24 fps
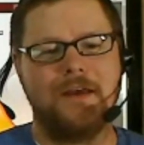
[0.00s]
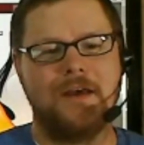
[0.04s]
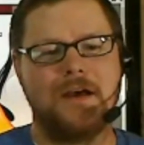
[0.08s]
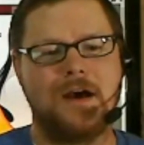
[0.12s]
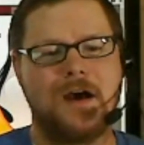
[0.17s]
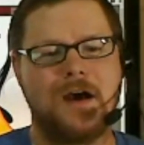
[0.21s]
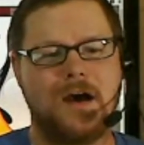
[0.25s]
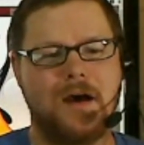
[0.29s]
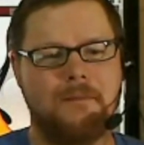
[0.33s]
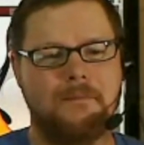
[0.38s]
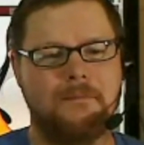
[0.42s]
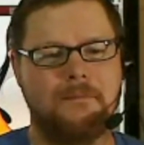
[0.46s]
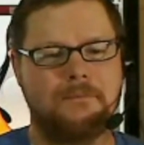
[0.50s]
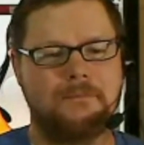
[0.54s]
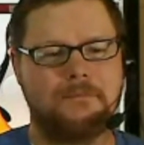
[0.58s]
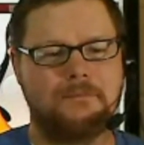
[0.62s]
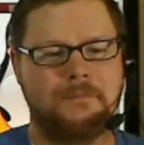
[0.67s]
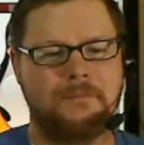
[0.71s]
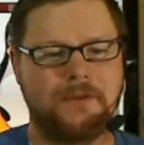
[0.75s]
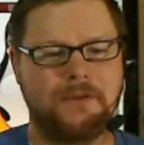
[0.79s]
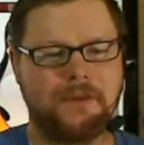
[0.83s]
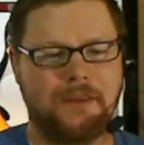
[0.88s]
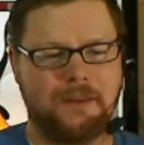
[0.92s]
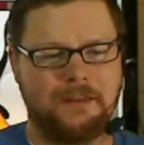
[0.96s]

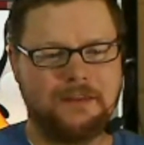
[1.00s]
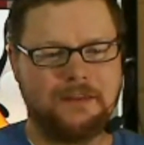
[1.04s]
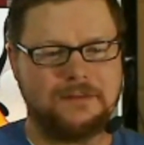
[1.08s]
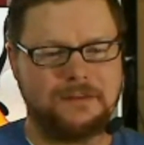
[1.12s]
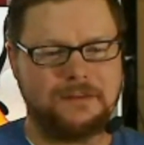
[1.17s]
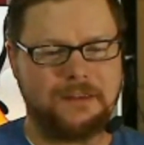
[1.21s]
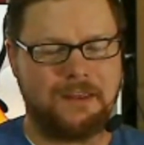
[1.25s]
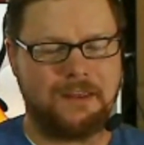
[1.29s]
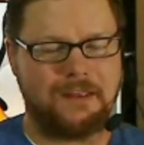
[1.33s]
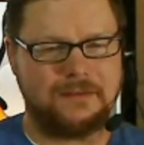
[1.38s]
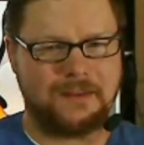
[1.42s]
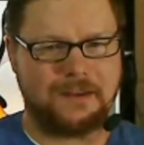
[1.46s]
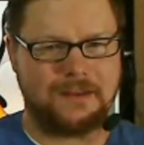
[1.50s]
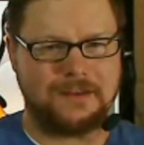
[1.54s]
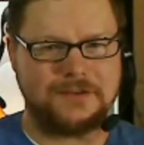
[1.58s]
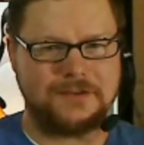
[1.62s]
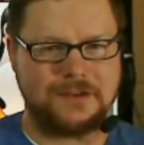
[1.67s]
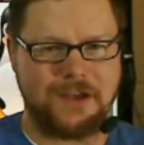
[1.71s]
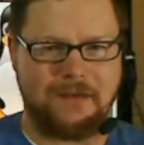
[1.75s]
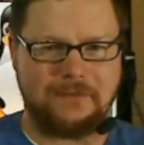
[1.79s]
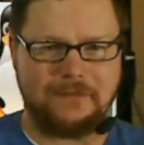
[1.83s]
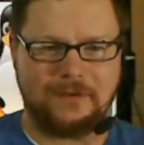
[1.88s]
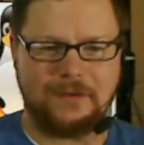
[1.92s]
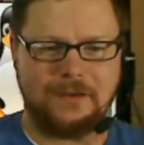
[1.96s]
building it in C instead of
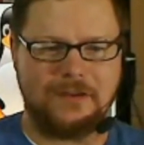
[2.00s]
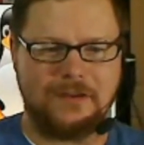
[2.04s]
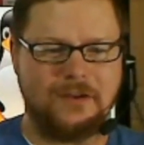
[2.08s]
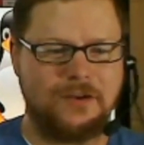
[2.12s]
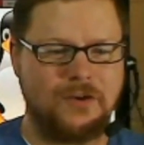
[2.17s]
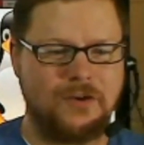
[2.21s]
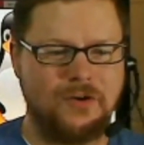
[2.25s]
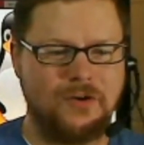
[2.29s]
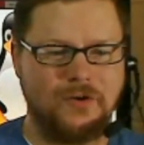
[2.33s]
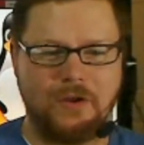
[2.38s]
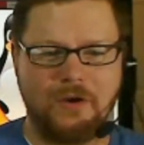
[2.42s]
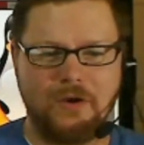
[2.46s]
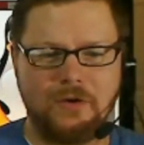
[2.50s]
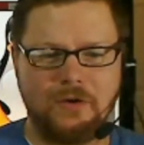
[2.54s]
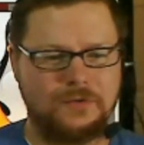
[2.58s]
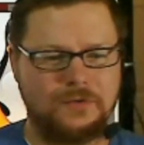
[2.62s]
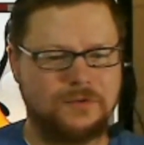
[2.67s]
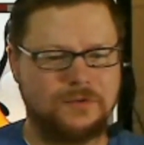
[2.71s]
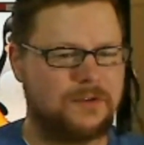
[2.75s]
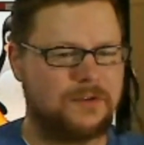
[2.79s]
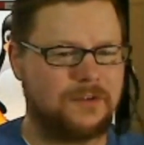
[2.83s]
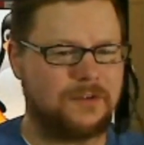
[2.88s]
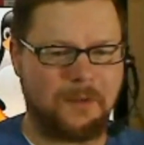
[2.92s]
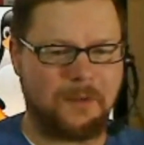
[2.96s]
Java. Who
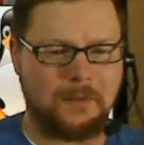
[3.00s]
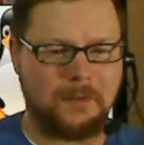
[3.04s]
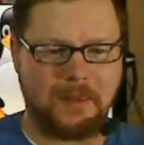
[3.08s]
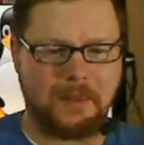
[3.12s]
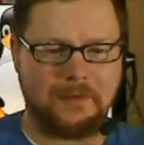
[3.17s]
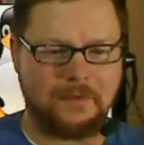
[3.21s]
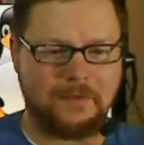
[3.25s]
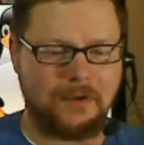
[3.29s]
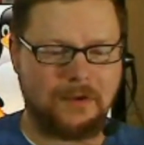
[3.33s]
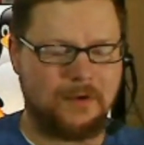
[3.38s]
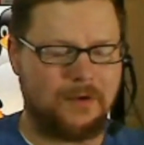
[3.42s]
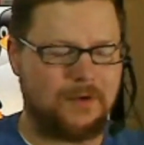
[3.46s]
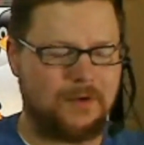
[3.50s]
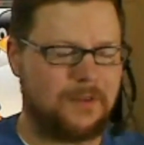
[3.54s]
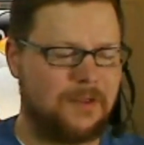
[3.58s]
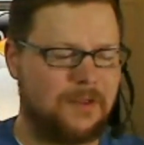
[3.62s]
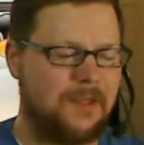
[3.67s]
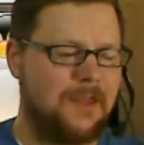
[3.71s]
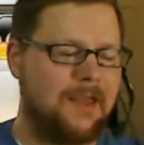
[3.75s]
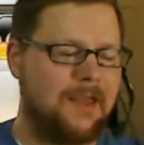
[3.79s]
knows? Coming down the road.